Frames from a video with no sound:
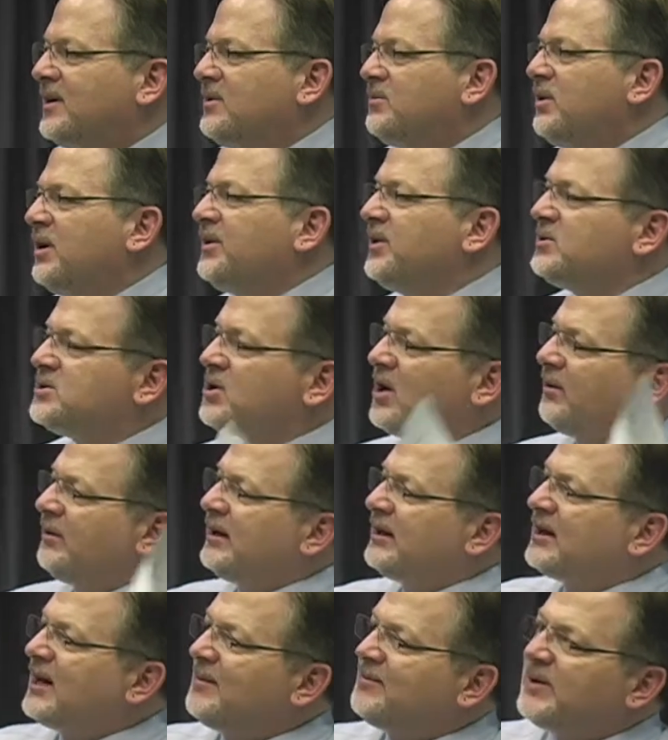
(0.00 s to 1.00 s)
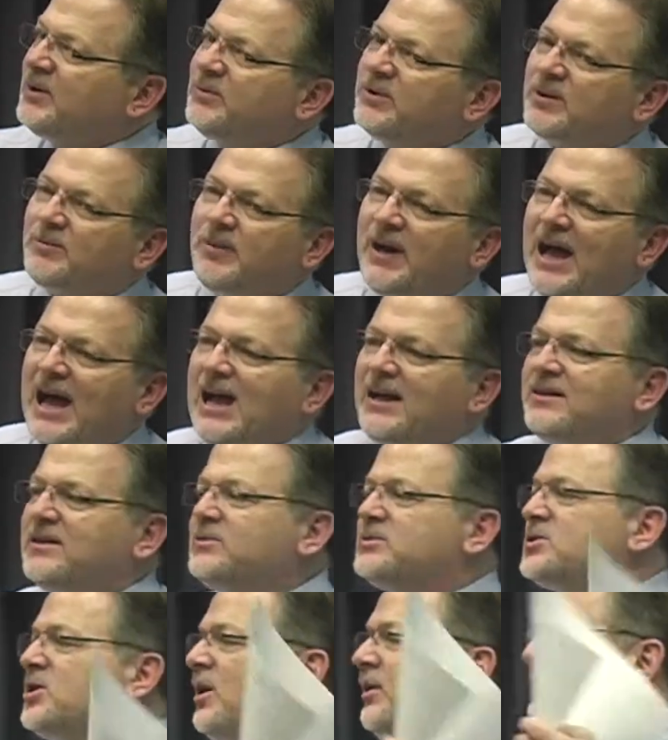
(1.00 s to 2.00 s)
Well, there was already a company with a patent. There
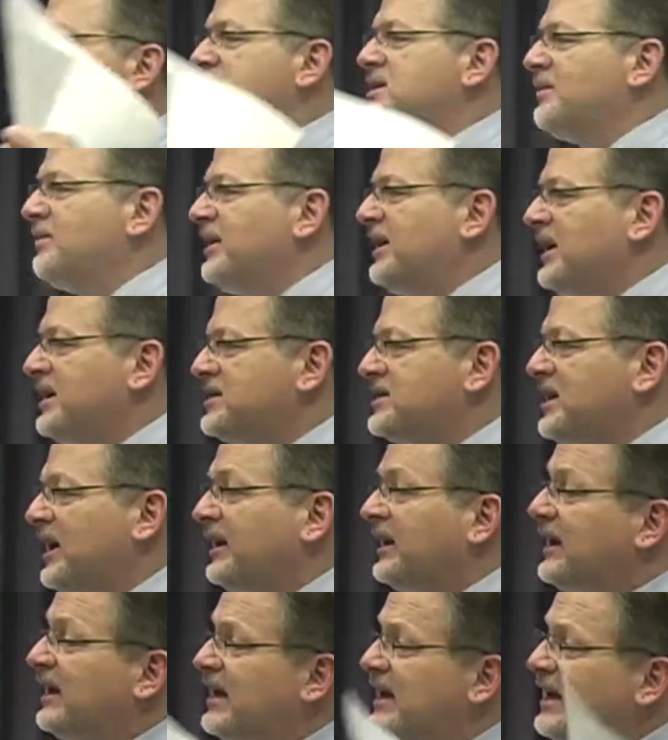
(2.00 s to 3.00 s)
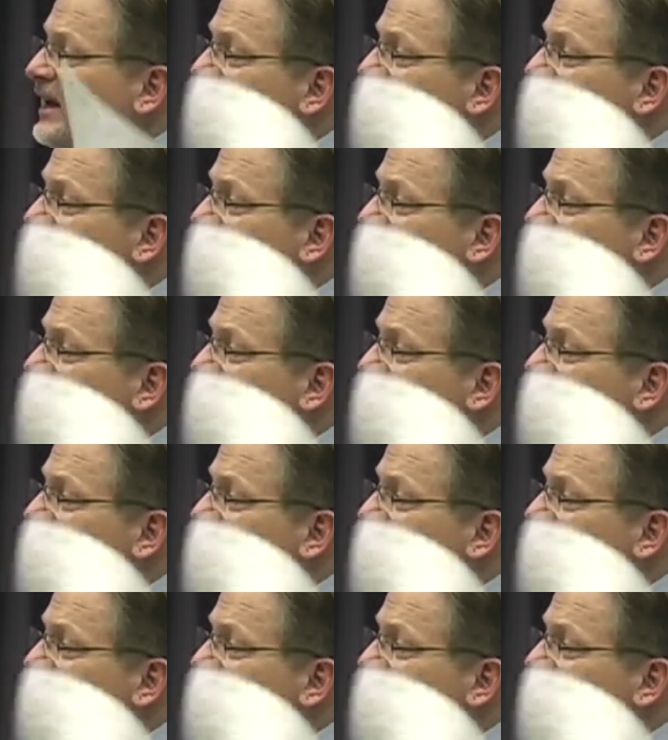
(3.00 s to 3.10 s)
was already somebody else selling it.